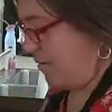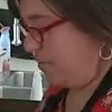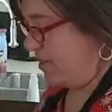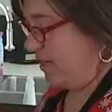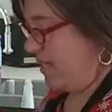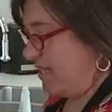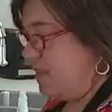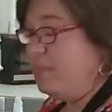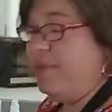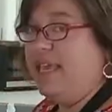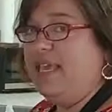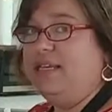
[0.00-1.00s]
And we're going to let
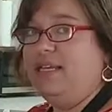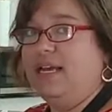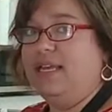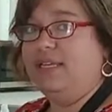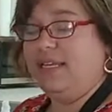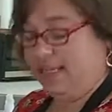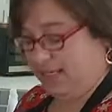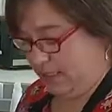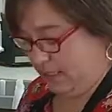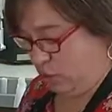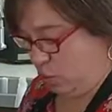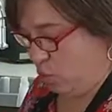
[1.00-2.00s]
the pan kind of get a
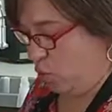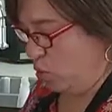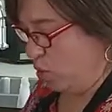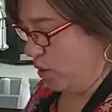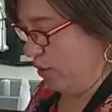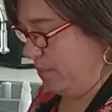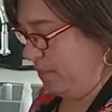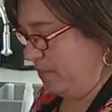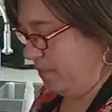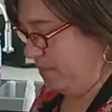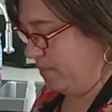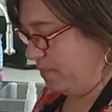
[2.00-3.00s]
little warm.